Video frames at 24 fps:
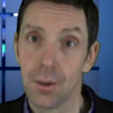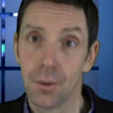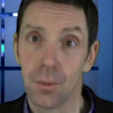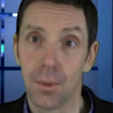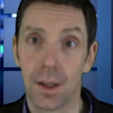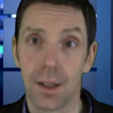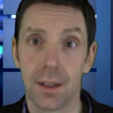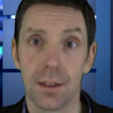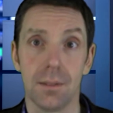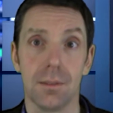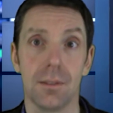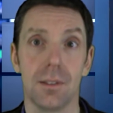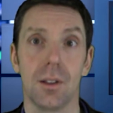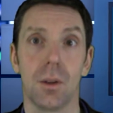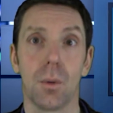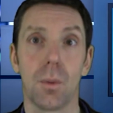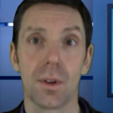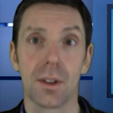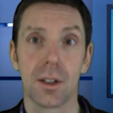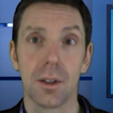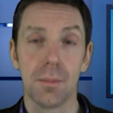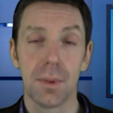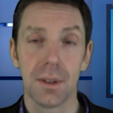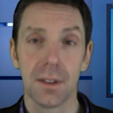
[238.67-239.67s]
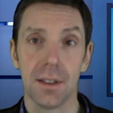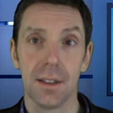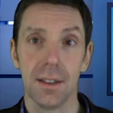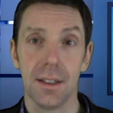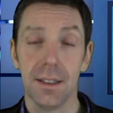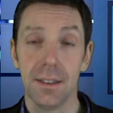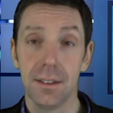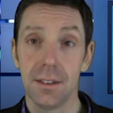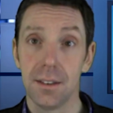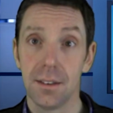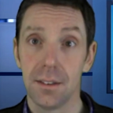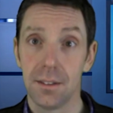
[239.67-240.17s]
Well, that was a bit
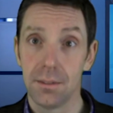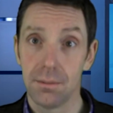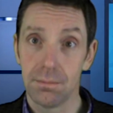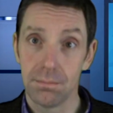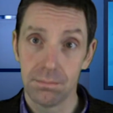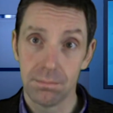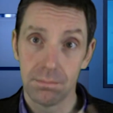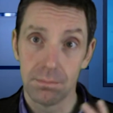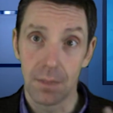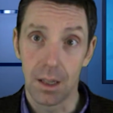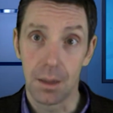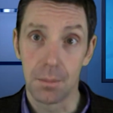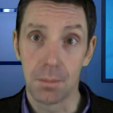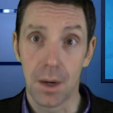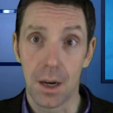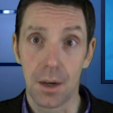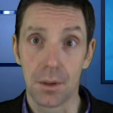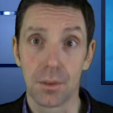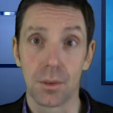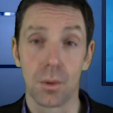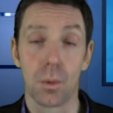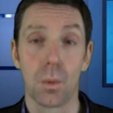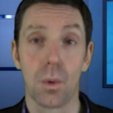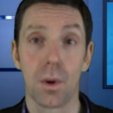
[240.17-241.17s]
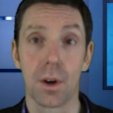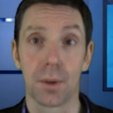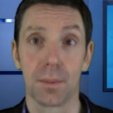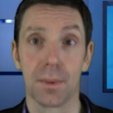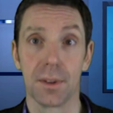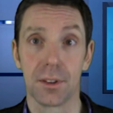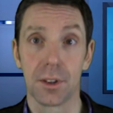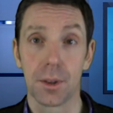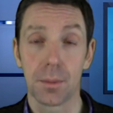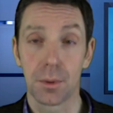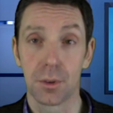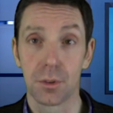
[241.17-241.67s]
it about work
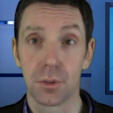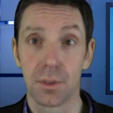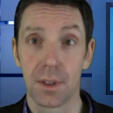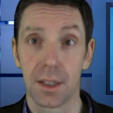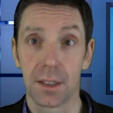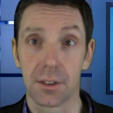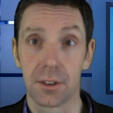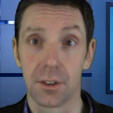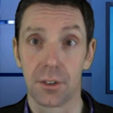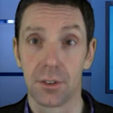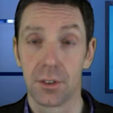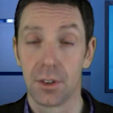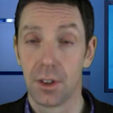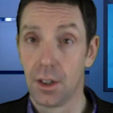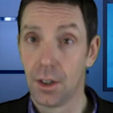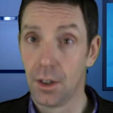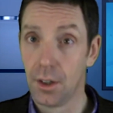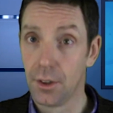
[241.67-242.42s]
with subcontractors.